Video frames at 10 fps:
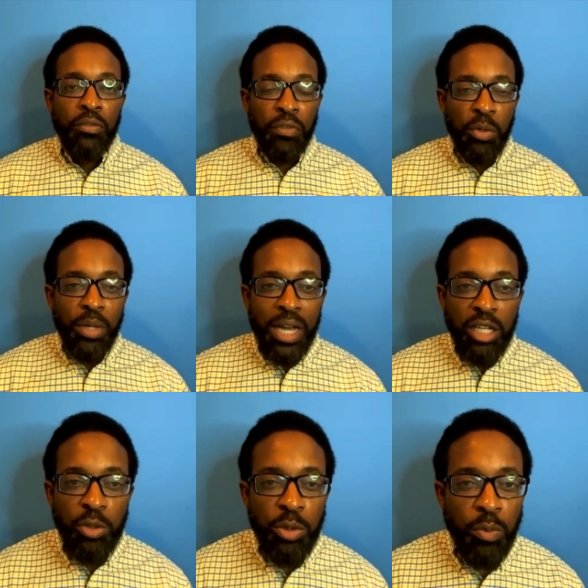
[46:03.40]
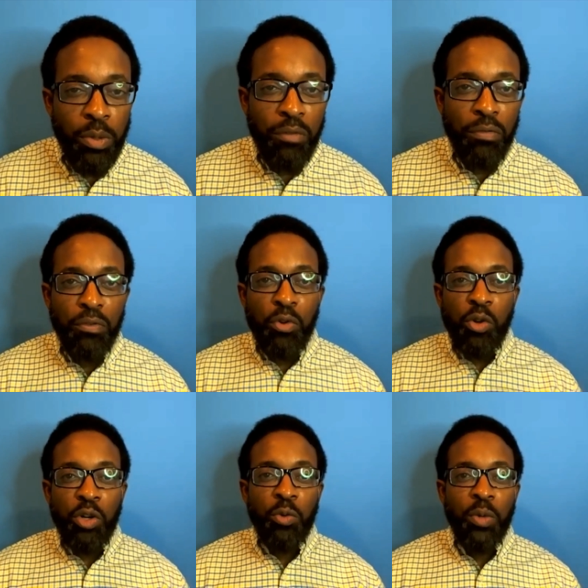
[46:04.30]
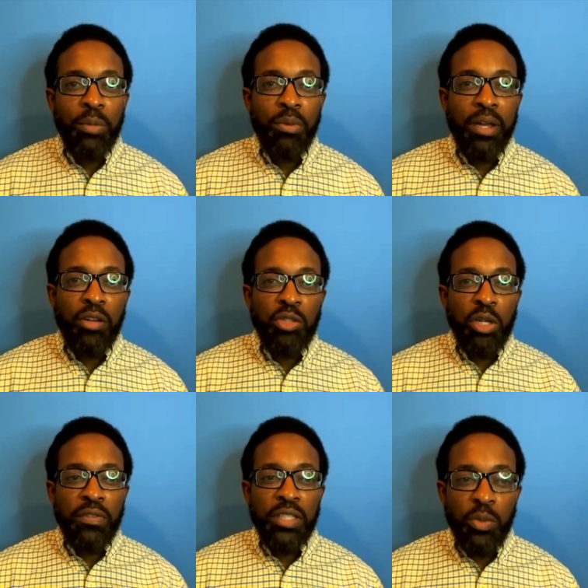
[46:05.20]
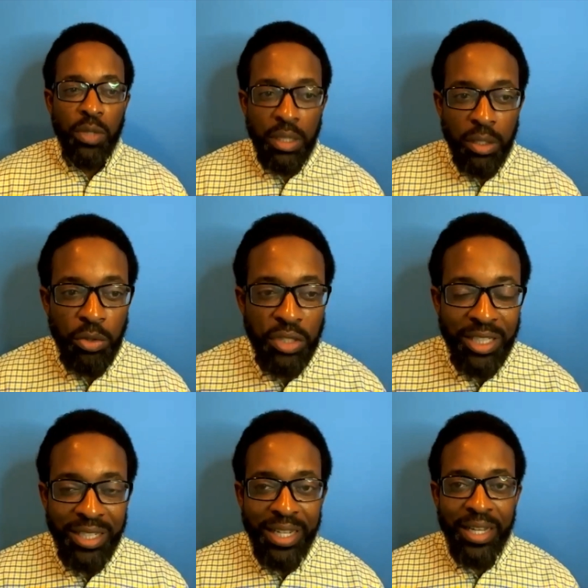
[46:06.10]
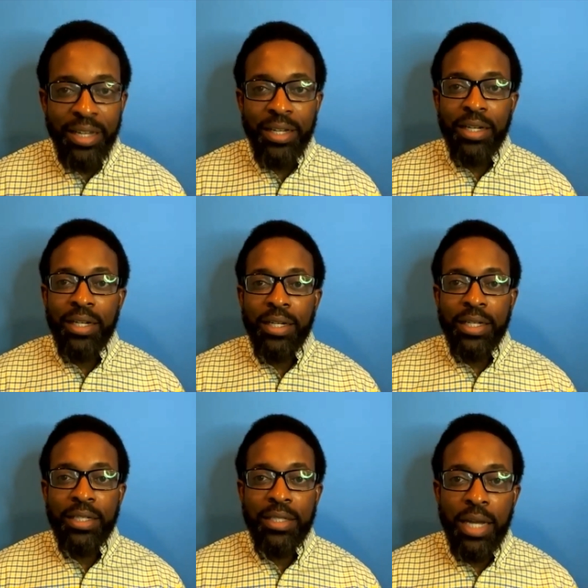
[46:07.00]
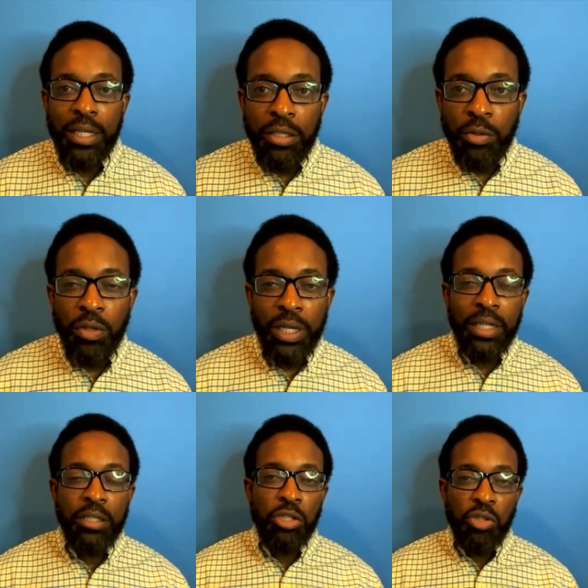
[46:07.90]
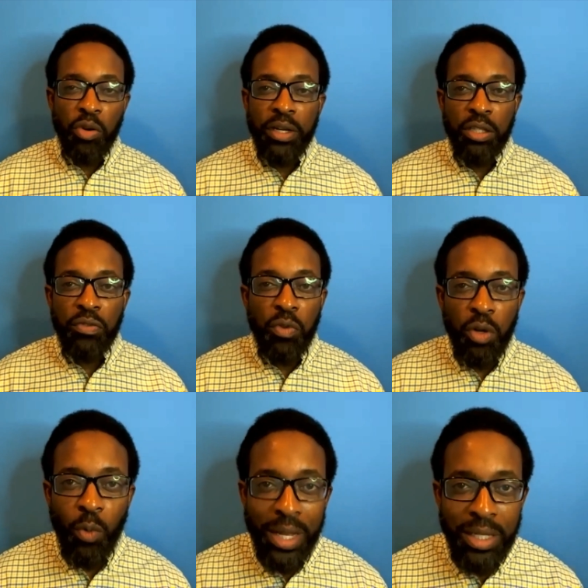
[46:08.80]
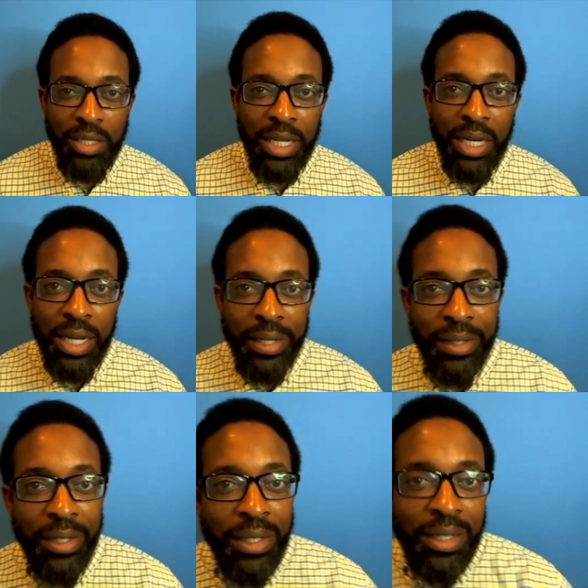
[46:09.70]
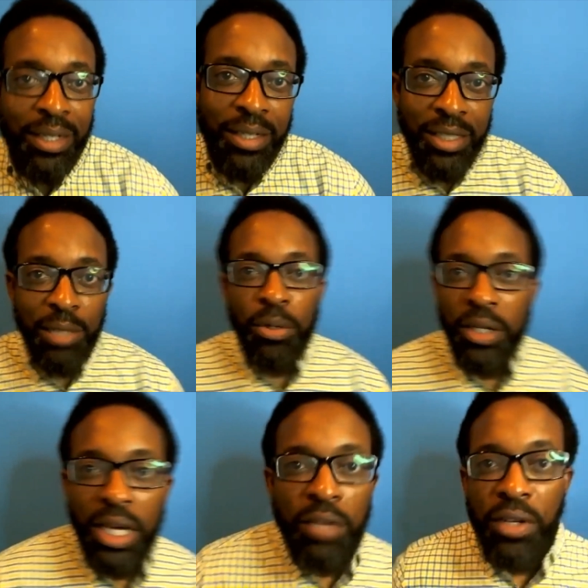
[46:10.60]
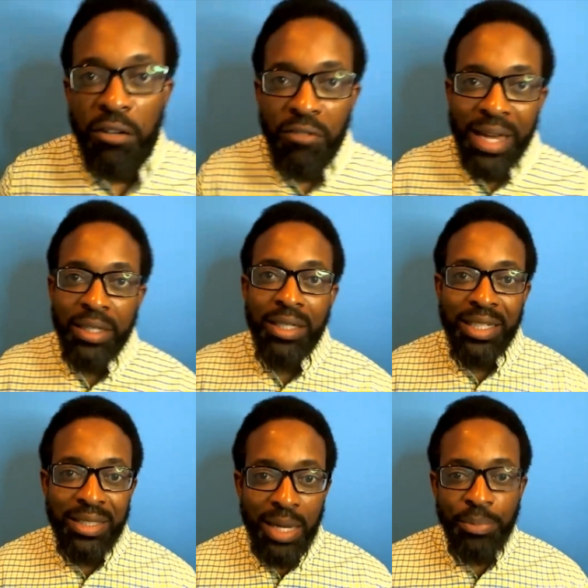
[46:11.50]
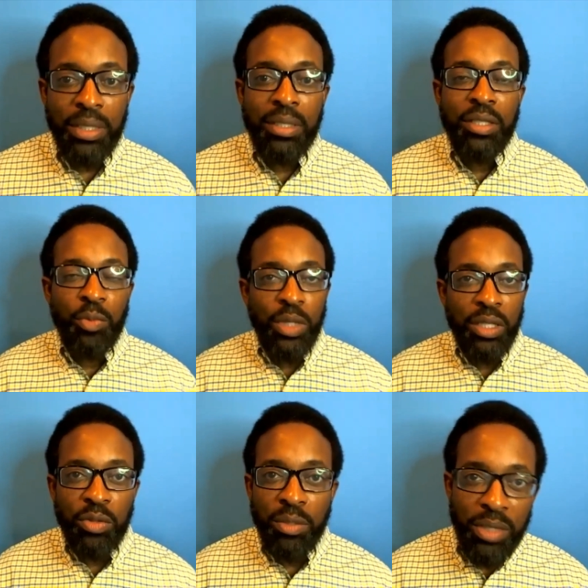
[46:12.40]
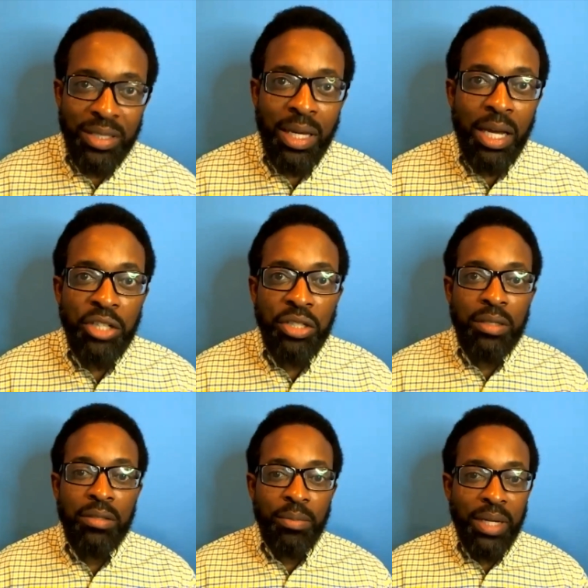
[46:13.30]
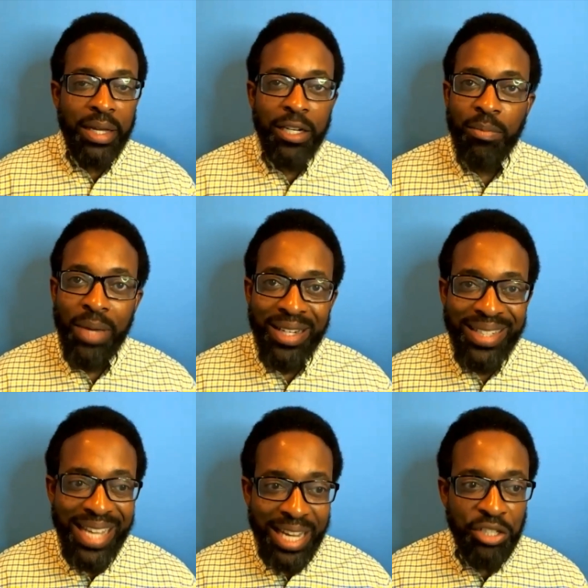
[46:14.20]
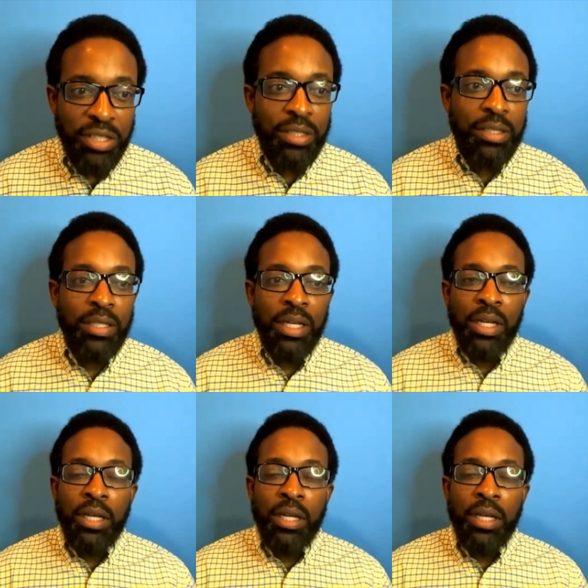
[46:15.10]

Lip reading: Few announcements before we bring our service to a close today. It's not too late to join us for Wednesday night deeper dive into radical acceptance. We do some discussions, some guided meditations.